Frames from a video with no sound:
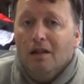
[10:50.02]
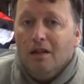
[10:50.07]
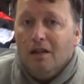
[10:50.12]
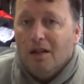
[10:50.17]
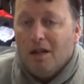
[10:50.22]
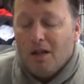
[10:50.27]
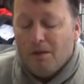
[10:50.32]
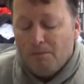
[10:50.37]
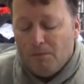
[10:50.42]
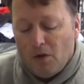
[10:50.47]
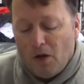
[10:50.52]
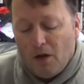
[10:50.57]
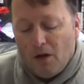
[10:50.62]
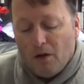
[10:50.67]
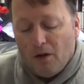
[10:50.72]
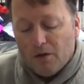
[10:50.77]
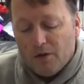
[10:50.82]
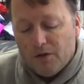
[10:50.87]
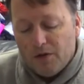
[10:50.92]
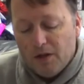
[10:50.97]

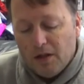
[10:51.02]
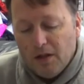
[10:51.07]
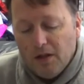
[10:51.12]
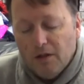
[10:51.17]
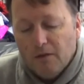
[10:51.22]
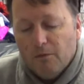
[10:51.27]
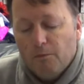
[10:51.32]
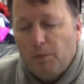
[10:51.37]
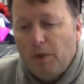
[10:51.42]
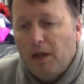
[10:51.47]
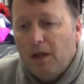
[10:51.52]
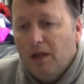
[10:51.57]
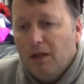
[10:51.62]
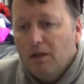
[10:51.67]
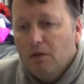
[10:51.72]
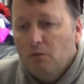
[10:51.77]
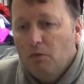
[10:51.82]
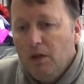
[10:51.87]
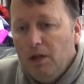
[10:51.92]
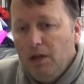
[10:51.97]
I was thinking of picking
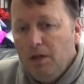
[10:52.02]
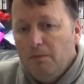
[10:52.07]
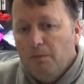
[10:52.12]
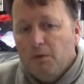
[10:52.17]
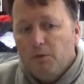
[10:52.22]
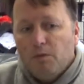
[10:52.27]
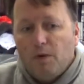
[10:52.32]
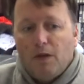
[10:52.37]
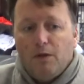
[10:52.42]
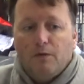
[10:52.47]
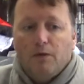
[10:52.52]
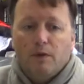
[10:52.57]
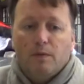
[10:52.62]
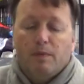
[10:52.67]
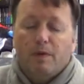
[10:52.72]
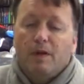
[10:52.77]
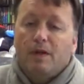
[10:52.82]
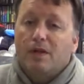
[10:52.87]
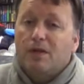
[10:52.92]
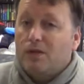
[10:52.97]
the Williams one for the
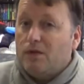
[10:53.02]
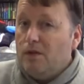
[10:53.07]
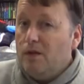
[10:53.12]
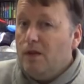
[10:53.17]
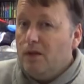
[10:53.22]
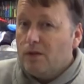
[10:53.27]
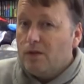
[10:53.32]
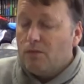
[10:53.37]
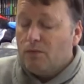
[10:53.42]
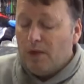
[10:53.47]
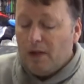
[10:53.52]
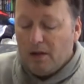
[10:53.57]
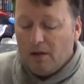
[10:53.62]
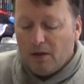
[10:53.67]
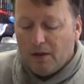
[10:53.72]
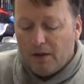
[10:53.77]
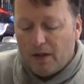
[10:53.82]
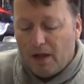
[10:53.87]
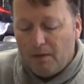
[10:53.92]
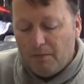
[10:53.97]
PS3 because I really
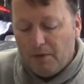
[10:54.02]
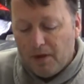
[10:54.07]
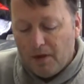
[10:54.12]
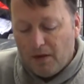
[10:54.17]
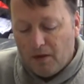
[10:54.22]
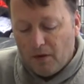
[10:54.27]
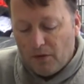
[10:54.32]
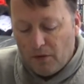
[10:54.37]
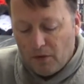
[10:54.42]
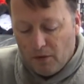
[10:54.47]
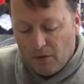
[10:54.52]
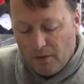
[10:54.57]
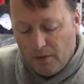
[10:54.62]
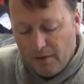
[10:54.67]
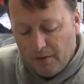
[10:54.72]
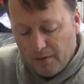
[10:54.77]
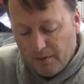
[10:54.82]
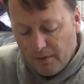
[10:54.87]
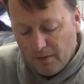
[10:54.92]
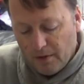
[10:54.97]
like that, but then I thought
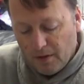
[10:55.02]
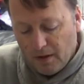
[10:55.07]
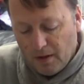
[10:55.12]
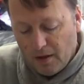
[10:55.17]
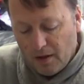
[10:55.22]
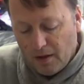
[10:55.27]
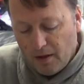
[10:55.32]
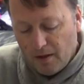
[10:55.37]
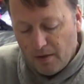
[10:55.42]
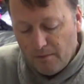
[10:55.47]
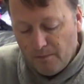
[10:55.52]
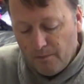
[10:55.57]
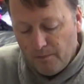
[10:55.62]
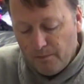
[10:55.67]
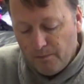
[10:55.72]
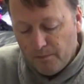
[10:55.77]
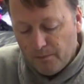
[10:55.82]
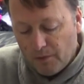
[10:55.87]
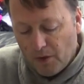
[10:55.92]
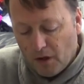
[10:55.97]

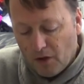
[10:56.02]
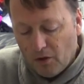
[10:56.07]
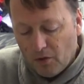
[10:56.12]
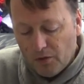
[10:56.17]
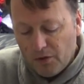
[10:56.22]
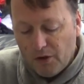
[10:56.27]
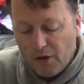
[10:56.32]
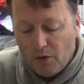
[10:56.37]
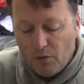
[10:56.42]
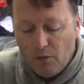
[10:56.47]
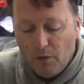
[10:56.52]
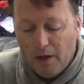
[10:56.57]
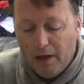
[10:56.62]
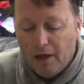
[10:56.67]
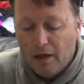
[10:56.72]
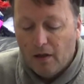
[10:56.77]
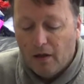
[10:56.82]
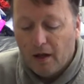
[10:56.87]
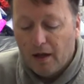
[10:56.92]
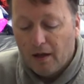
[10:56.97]
I also
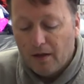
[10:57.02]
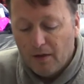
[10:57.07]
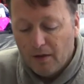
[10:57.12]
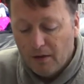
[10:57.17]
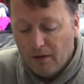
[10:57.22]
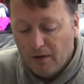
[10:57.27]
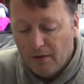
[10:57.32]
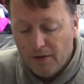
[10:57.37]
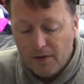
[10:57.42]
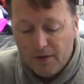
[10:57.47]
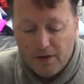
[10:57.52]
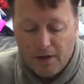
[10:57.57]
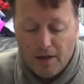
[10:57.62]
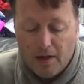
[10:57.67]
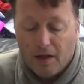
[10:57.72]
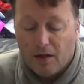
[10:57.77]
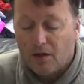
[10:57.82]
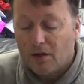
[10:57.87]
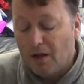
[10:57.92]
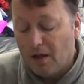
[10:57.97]
really like this
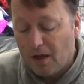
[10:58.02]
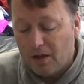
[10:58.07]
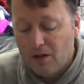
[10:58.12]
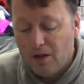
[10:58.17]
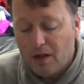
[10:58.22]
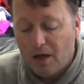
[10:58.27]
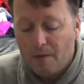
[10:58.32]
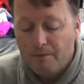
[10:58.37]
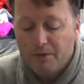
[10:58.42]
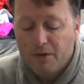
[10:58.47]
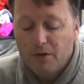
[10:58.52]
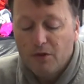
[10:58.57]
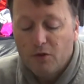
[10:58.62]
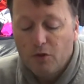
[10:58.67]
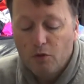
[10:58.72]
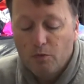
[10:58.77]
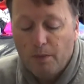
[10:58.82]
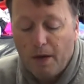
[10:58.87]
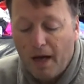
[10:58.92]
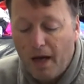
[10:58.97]
collection. It actually comes in
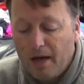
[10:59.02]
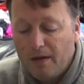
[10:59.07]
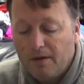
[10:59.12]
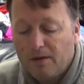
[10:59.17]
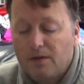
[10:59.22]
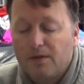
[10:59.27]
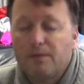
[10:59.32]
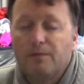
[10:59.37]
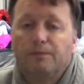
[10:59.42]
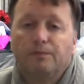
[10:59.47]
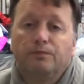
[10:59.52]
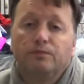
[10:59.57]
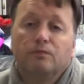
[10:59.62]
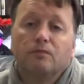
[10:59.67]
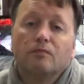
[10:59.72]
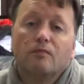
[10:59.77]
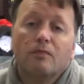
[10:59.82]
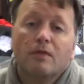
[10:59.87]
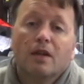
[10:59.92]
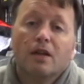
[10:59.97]
two parts.
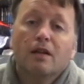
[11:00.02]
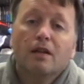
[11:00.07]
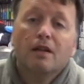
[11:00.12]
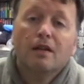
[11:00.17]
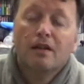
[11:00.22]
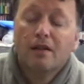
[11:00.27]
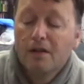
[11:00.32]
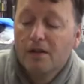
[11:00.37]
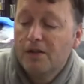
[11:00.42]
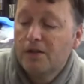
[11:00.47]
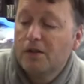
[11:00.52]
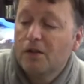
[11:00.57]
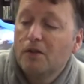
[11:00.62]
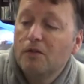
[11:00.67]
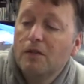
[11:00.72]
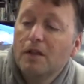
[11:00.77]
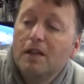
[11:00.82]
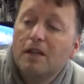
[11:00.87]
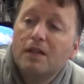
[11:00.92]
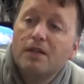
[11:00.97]

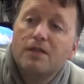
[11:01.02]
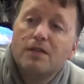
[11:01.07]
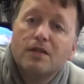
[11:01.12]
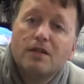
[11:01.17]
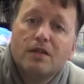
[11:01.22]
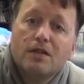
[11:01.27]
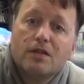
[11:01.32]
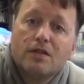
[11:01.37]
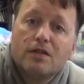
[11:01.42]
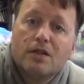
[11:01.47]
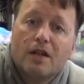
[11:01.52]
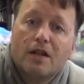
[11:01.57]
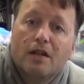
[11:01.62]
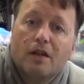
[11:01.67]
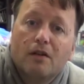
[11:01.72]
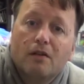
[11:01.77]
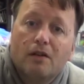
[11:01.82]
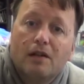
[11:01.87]
So it is the Tato